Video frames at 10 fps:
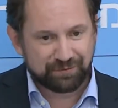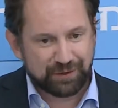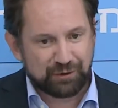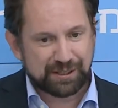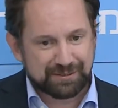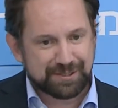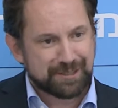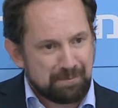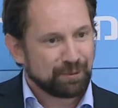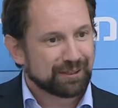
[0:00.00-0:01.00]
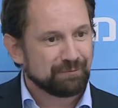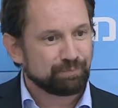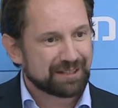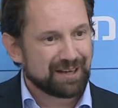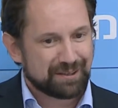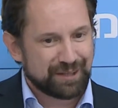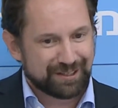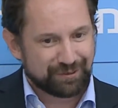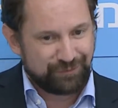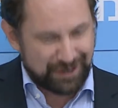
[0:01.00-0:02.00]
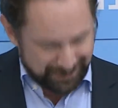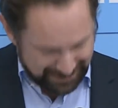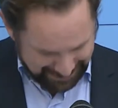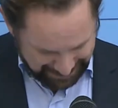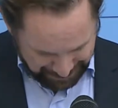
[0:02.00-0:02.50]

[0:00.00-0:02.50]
a very simple, but I think a very